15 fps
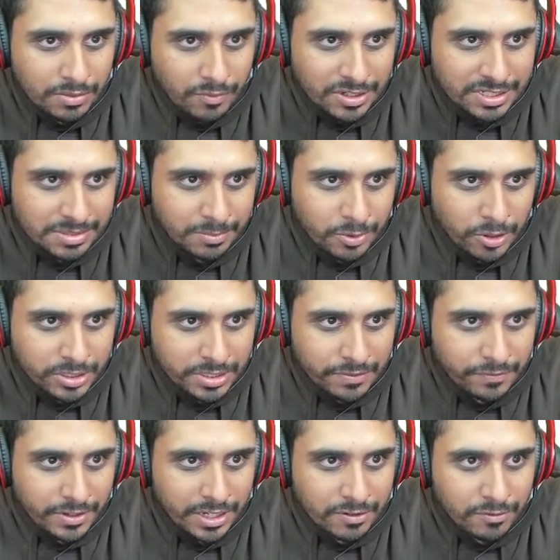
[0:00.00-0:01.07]
Western Bulldogs, I
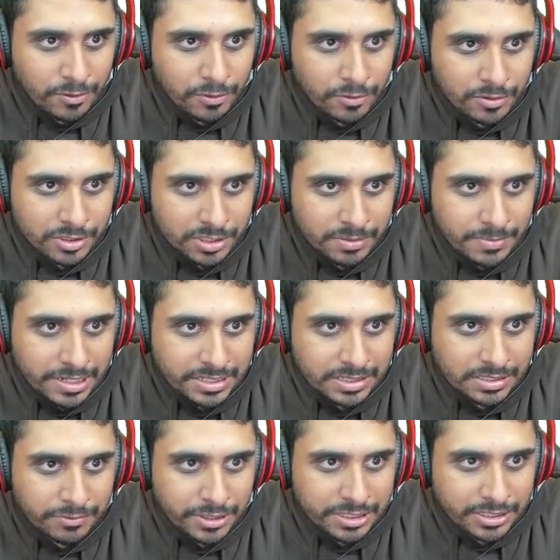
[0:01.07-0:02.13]
think, will
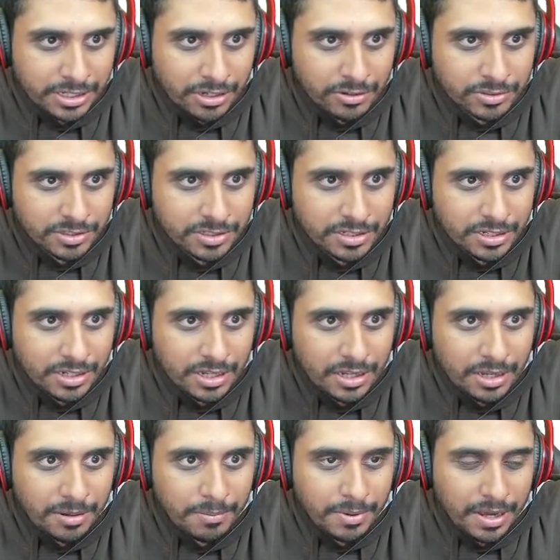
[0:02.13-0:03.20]
smash West Coast
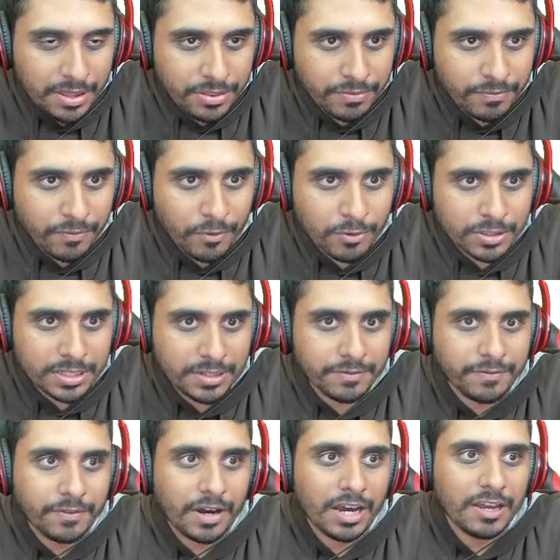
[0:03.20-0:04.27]
by
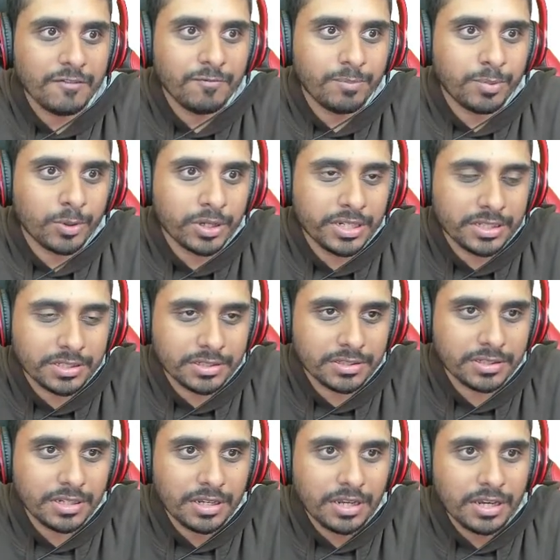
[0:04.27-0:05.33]
45
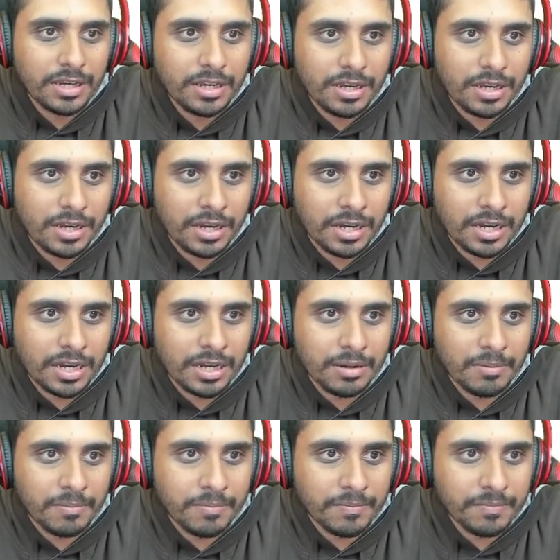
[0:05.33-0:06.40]
points.
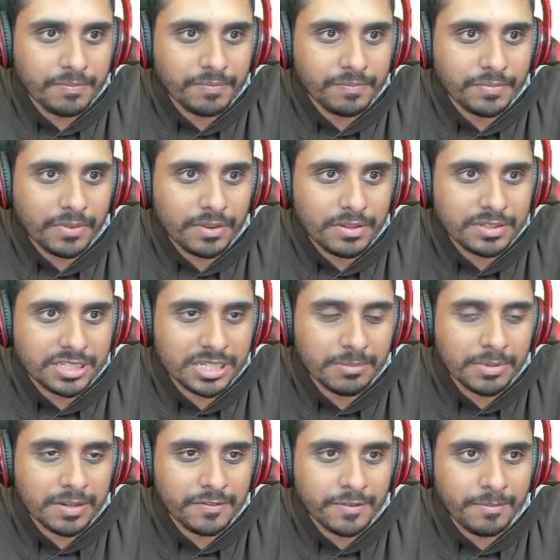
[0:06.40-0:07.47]

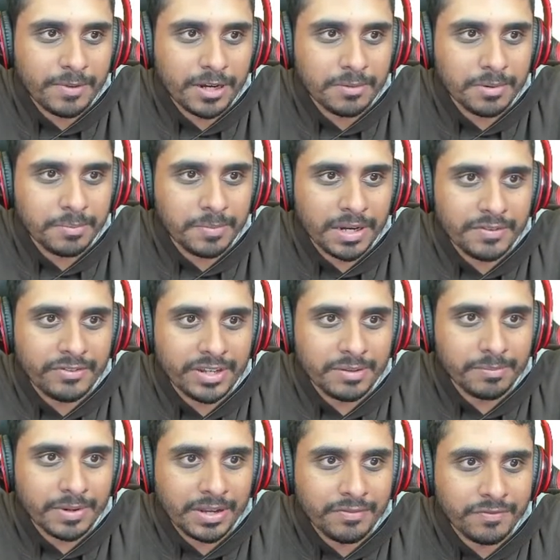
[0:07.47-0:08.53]
Similar for Melbourne, but I
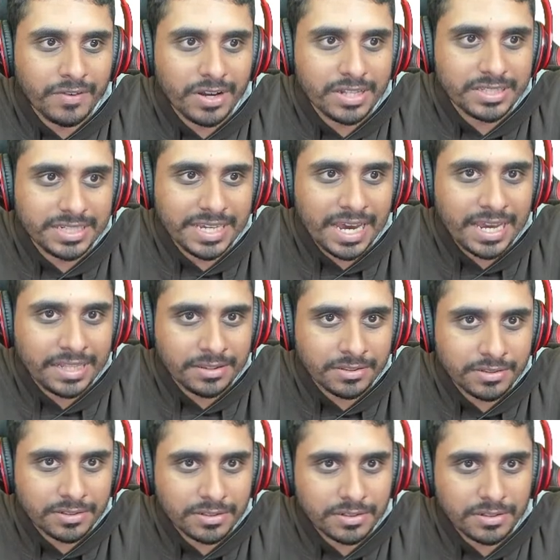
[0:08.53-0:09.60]
think by
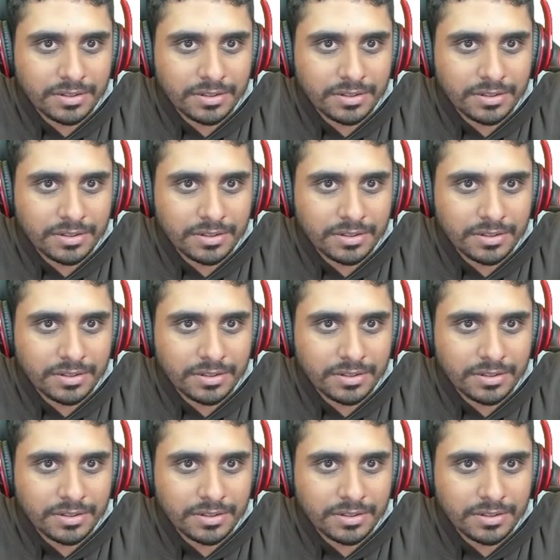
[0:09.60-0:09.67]
38.